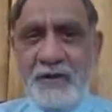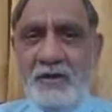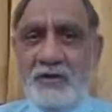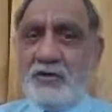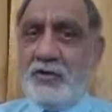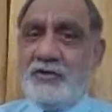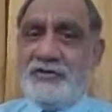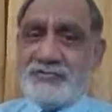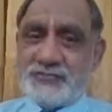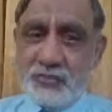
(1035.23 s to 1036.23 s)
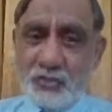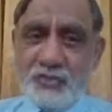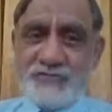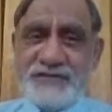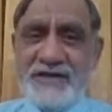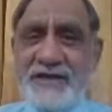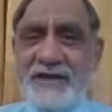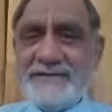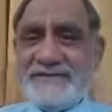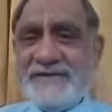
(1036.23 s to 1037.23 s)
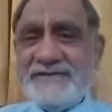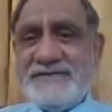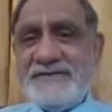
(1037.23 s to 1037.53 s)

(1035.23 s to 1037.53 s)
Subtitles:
Now, discourse analysis